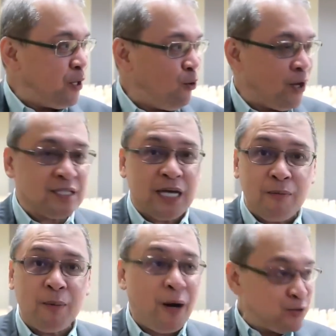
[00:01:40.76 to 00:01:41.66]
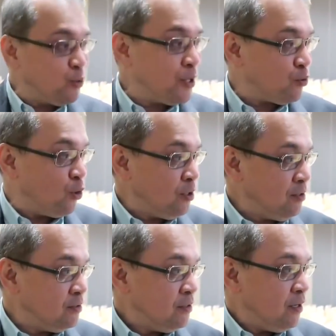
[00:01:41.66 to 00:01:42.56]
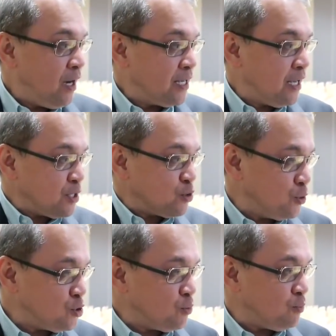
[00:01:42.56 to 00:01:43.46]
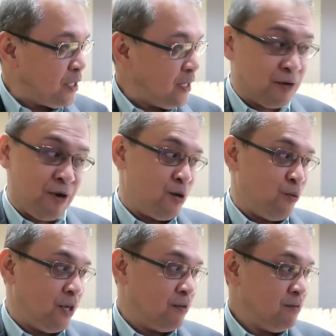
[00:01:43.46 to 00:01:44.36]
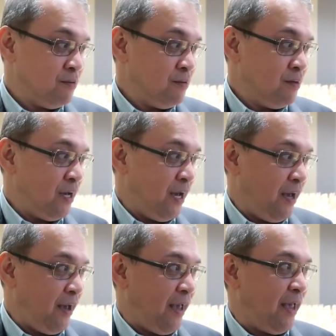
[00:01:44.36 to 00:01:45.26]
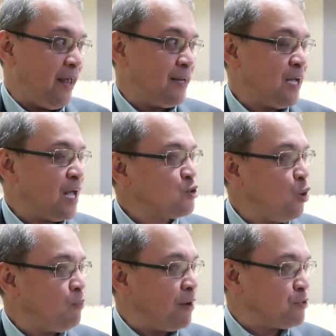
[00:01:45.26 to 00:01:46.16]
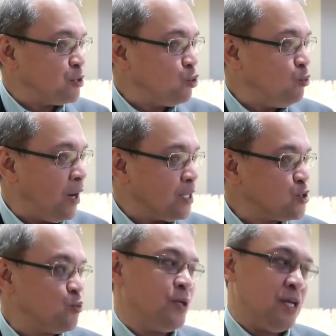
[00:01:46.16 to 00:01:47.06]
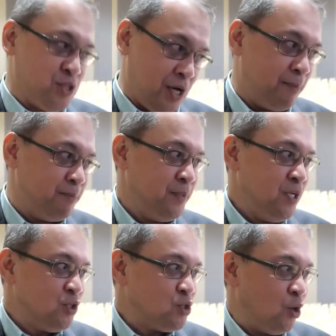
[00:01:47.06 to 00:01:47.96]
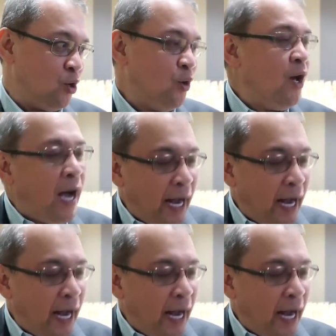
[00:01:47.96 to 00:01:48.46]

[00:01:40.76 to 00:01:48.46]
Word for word: up law exam about to enroll i got the tuition money and ran away mm. and got home after two months with a job so